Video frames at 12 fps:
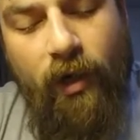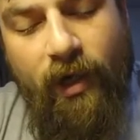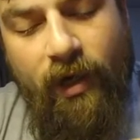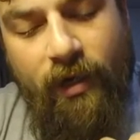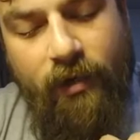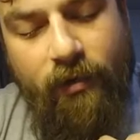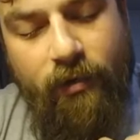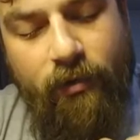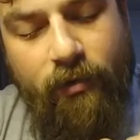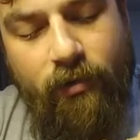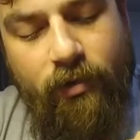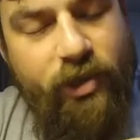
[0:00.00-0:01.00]
it
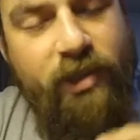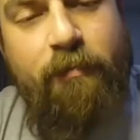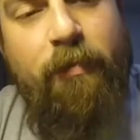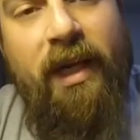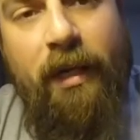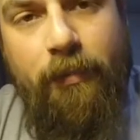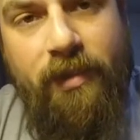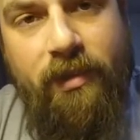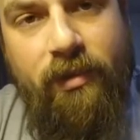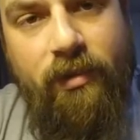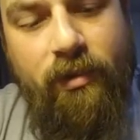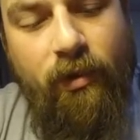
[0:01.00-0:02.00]
just
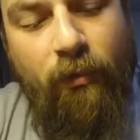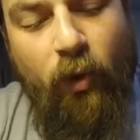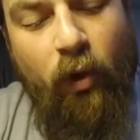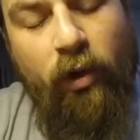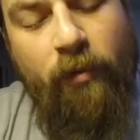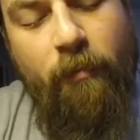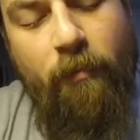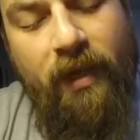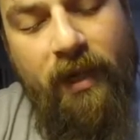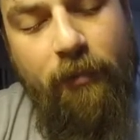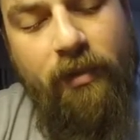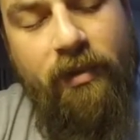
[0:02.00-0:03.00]
beeps. The board
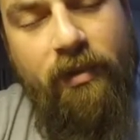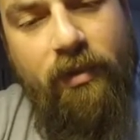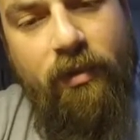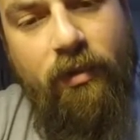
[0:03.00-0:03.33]
beeps.